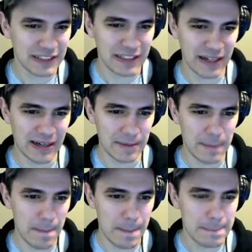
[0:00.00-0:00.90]

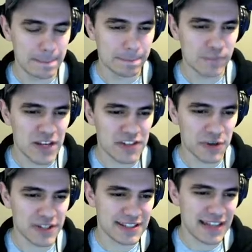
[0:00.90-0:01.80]

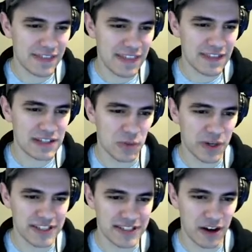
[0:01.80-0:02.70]
So it's not that this
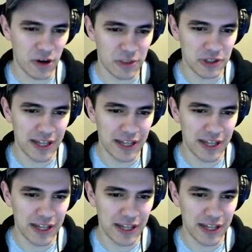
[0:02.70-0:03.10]
one is terrible.